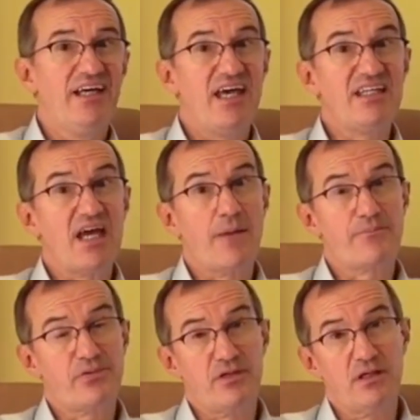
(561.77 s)
ending
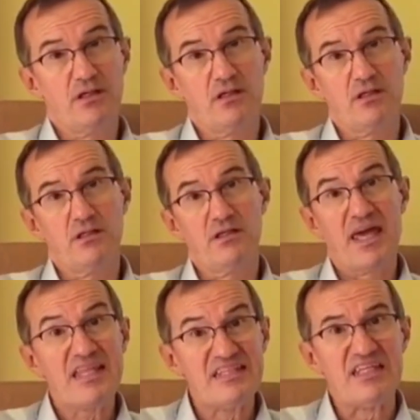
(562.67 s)
up
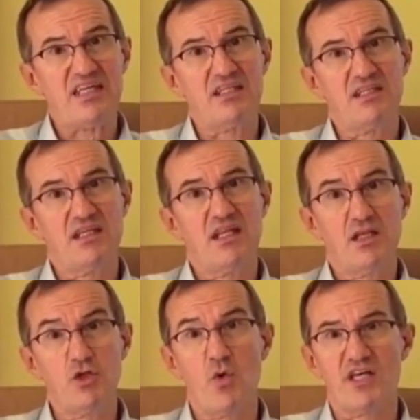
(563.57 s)
ending
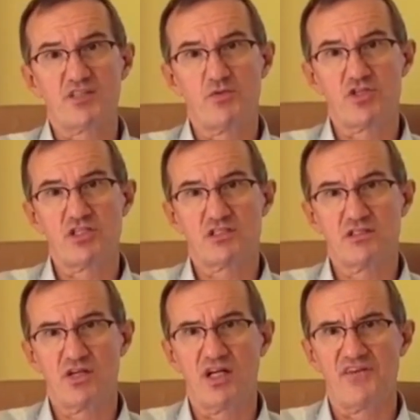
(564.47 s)
in US, which is
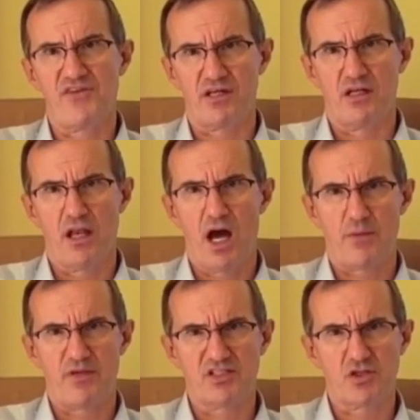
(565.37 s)
really very
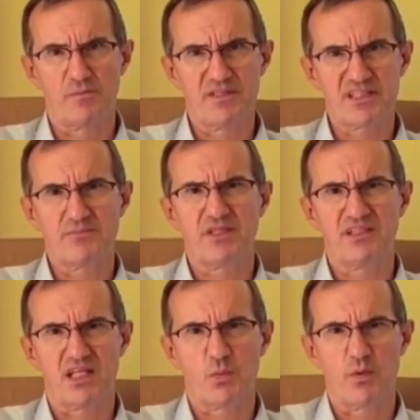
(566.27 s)
alarming. So it's something
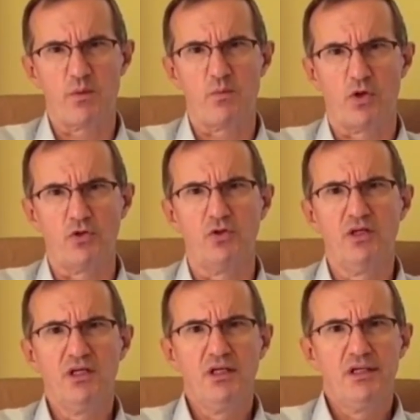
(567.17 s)
that we want to,
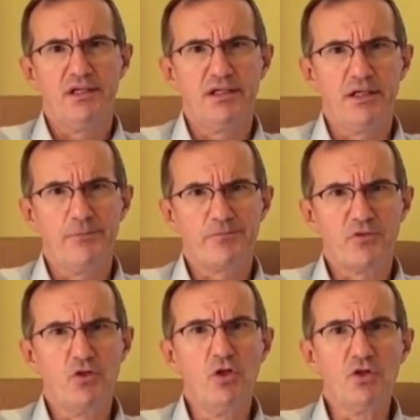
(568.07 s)

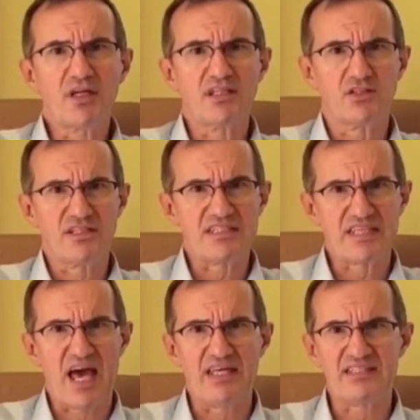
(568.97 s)
look into the
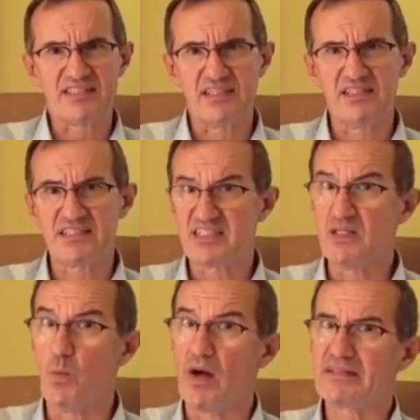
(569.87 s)
science and
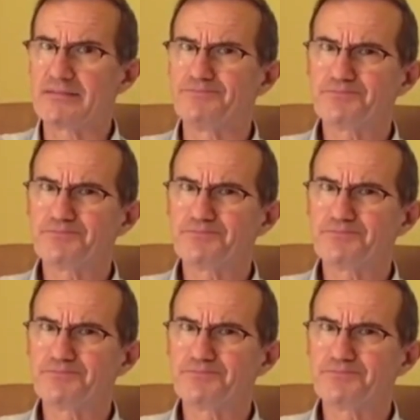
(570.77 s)
see what